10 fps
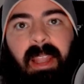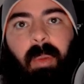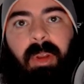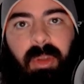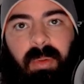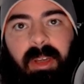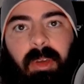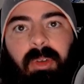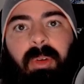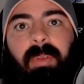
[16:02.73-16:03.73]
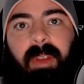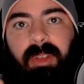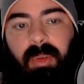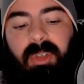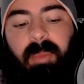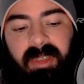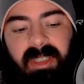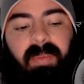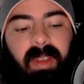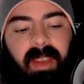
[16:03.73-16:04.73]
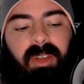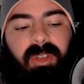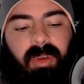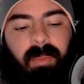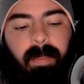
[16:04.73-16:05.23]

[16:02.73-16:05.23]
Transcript: what you need to do to fix your specific issue.